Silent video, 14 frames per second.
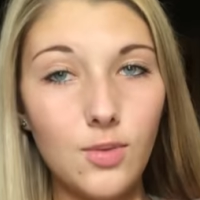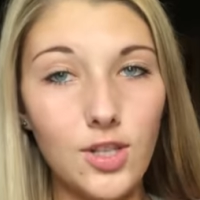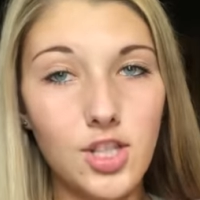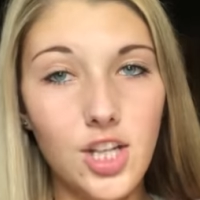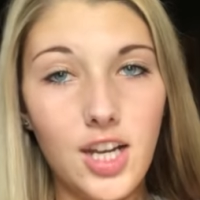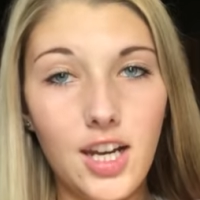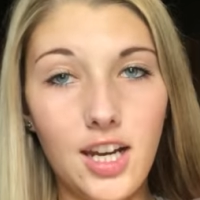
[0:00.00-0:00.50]

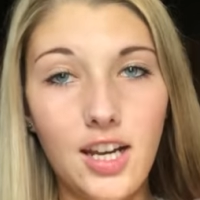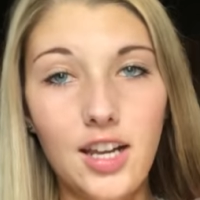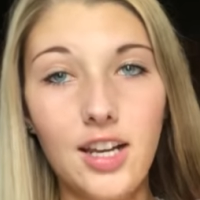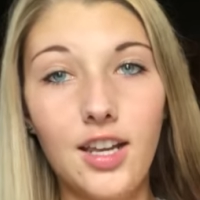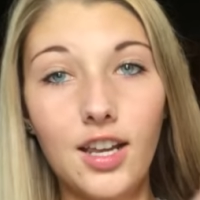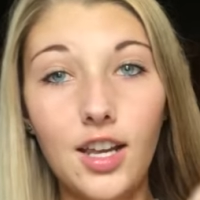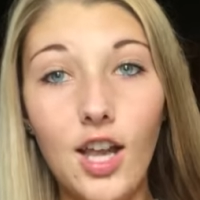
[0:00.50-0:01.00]
switching
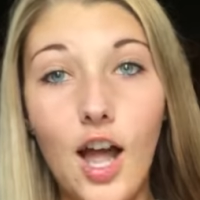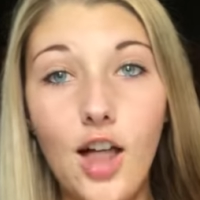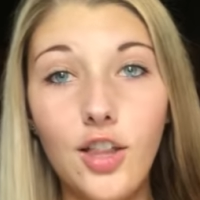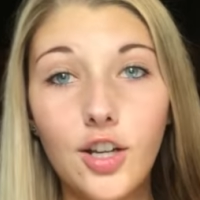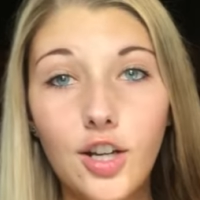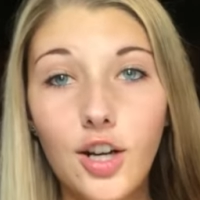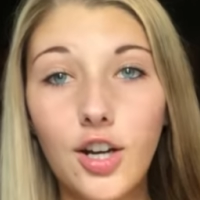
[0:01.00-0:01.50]

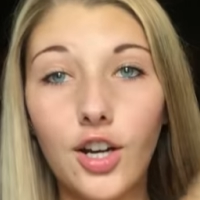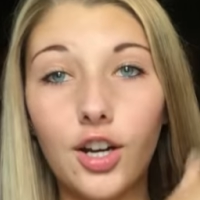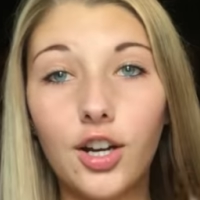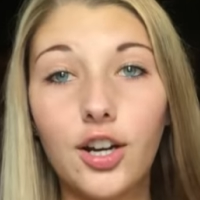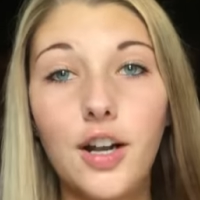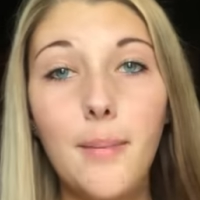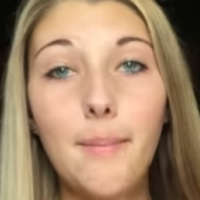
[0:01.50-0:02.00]
color
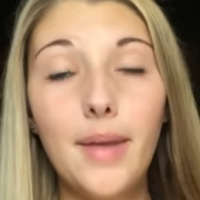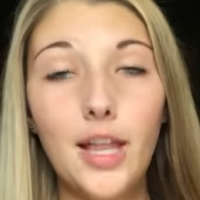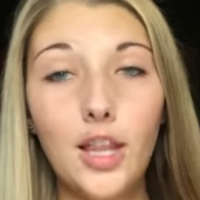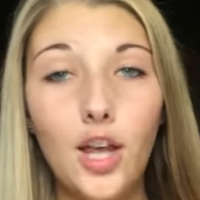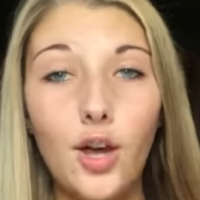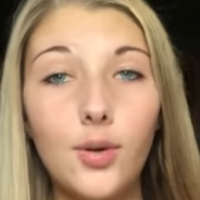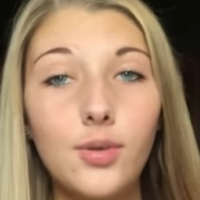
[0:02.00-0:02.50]

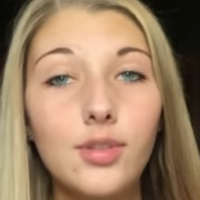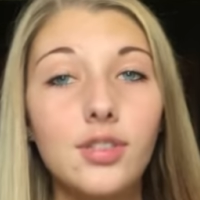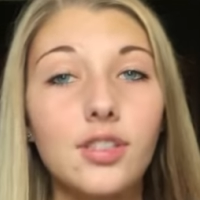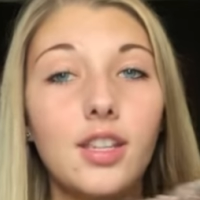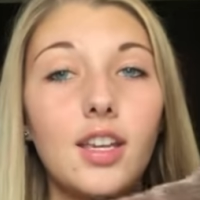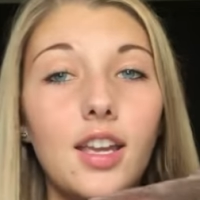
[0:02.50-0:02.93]
pillows